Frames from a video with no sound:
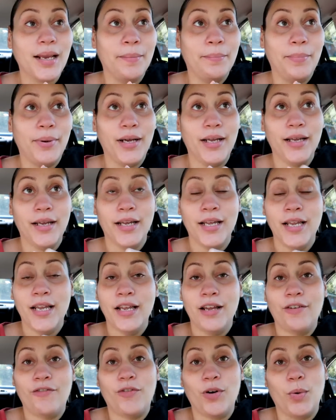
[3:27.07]
But
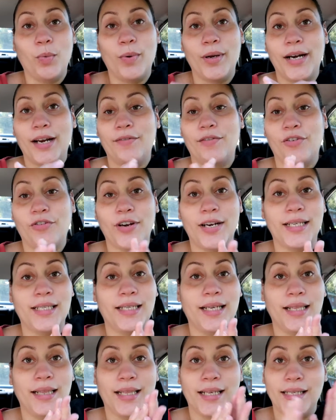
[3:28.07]
for whatever
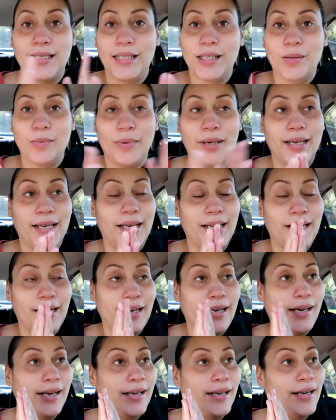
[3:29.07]
reason, this is what he
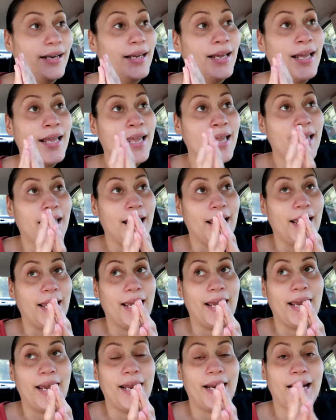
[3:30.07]
needed,
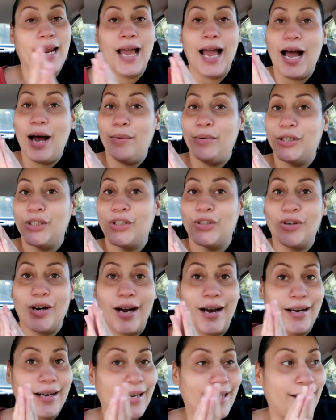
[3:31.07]
and I was
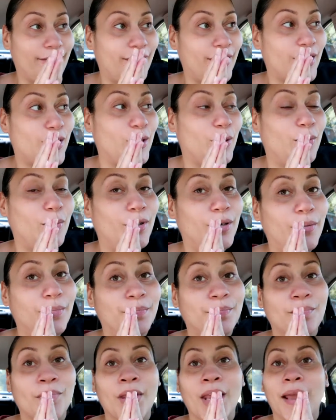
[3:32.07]
trying to give it to
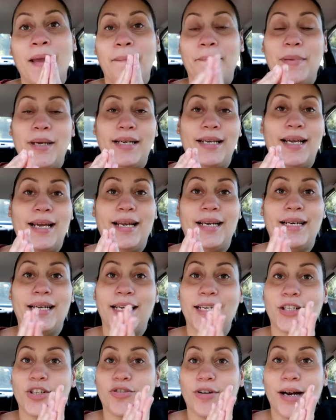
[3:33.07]
him. But then
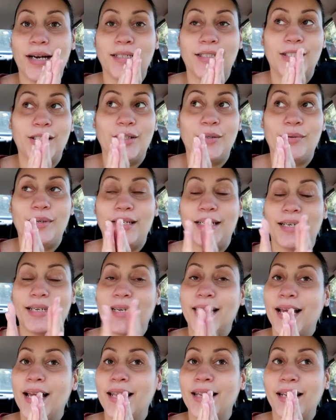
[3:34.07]
he tried to do it
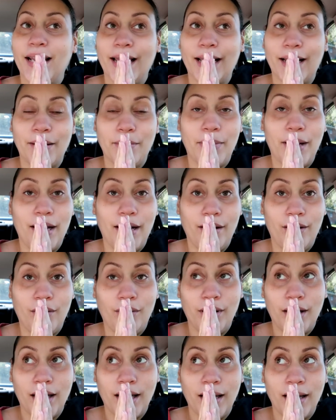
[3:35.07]
again, like about